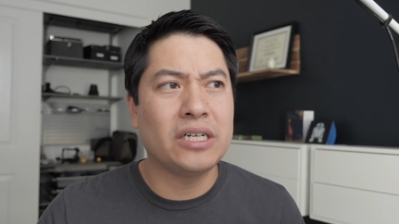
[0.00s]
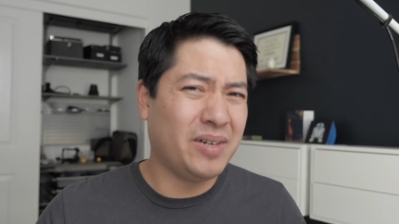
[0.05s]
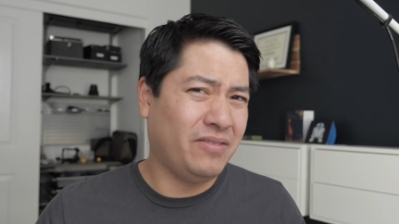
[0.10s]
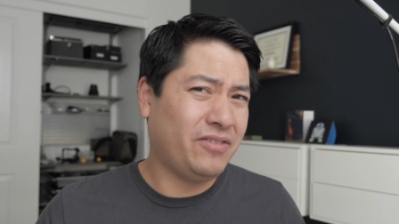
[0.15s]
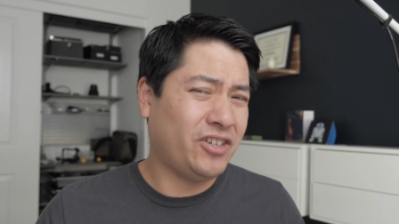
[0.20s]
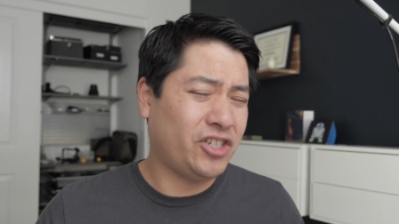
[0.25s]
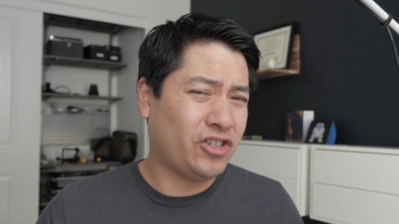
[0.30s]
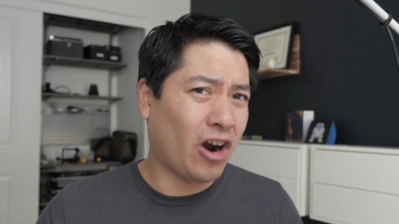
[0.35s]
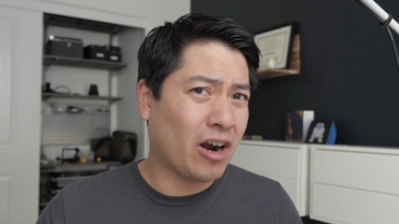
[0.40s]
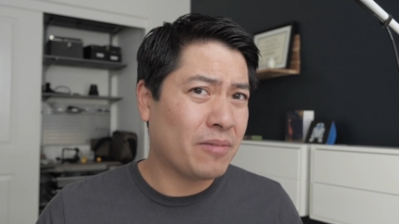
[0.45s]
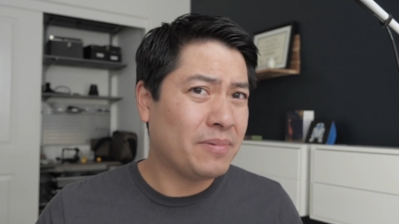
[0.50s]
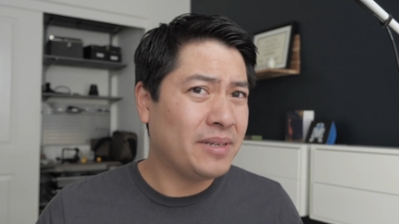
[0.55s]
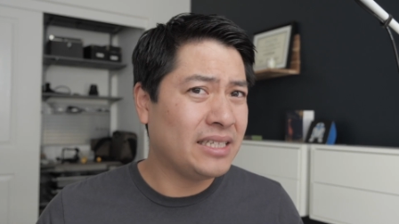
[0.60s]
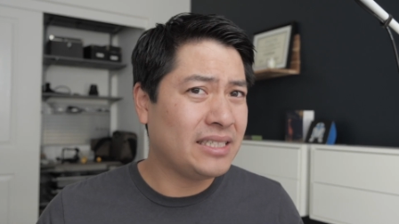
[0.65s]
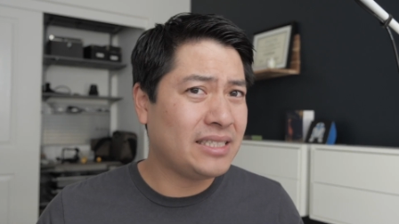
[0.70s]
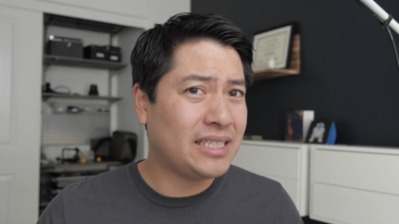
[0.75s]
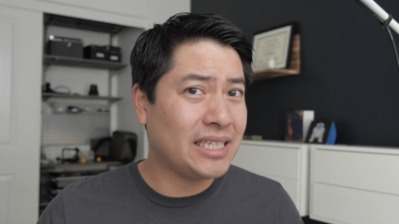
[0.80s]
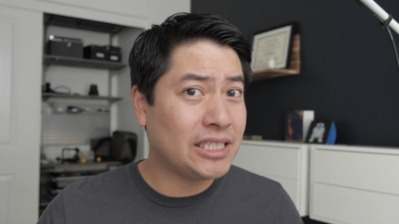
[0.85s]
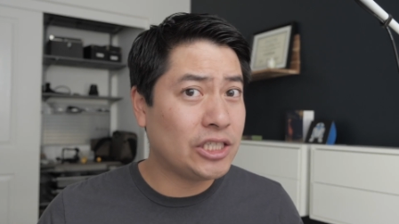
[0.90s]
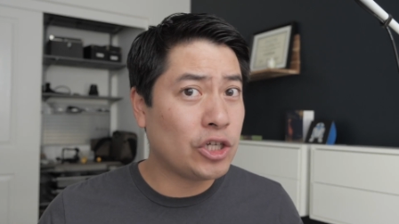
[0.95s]
But if
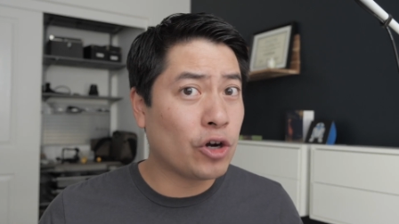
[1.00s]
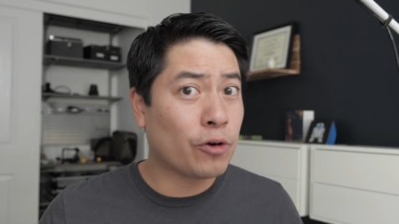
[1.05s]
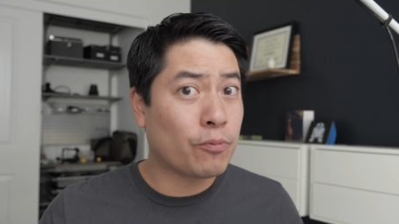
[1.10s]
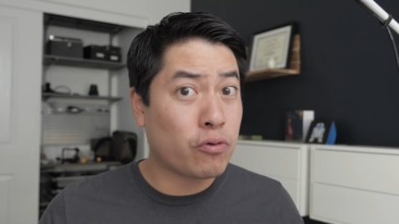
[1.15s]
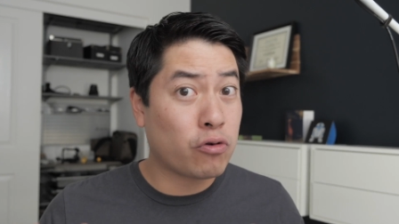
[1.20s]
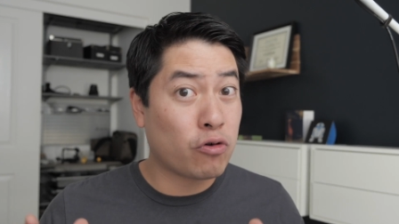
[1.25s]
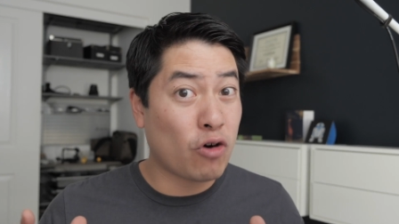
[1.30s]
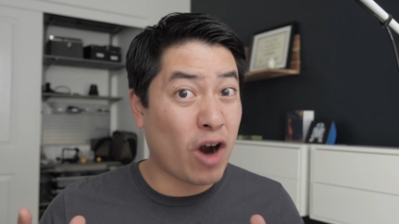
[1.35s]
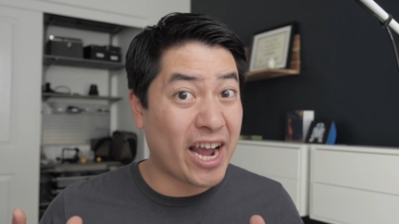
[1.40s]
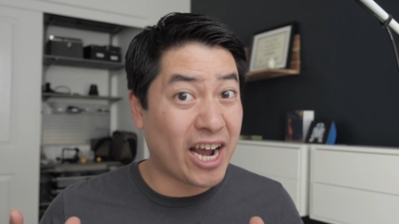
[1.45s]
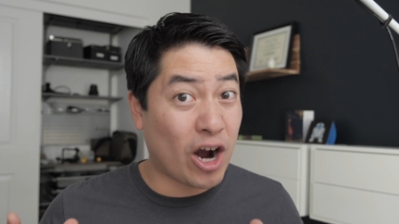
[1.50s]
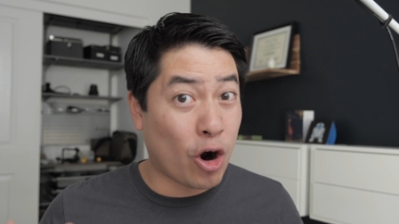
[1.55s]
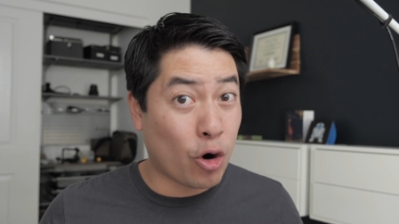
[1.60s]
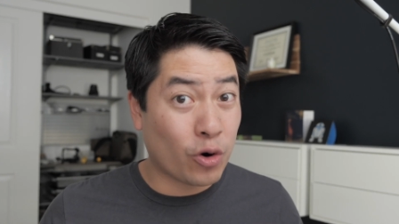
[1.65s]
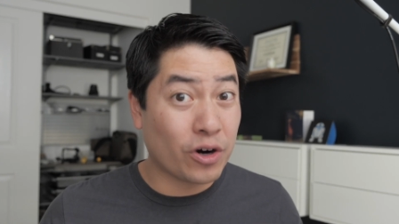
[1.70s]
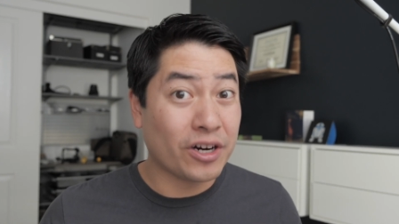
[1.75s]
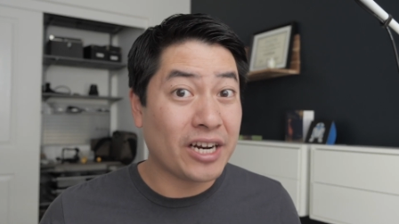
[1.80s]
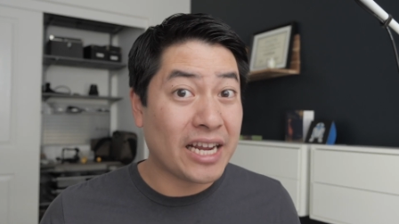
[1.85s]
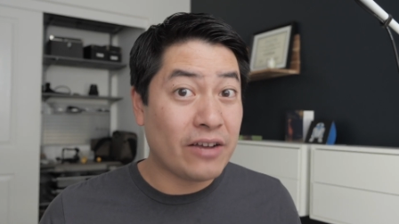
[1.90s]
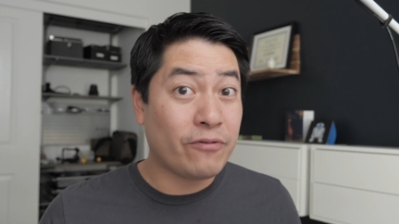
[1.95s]
sharpness is your
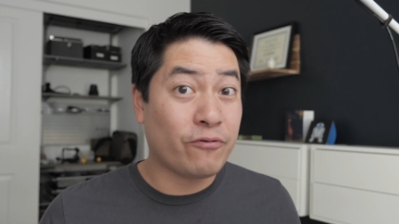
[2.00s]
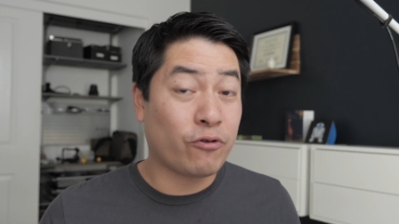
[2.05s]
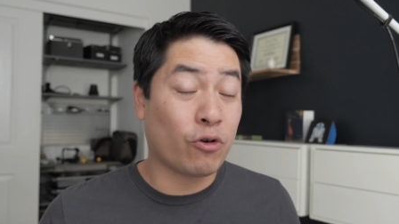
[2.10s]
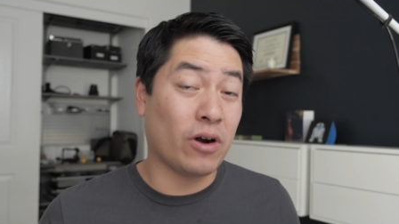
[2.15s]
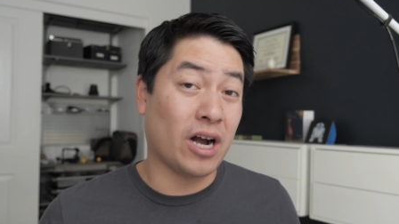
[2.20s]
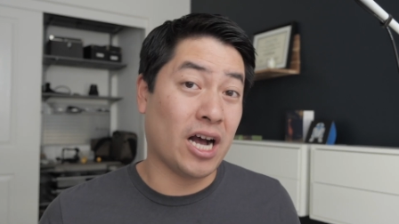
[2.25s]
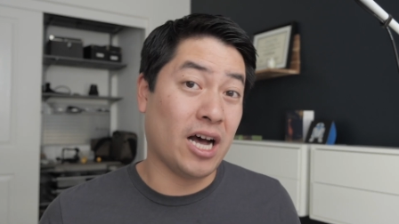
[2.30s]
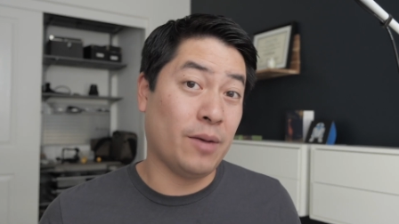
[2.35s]
priority for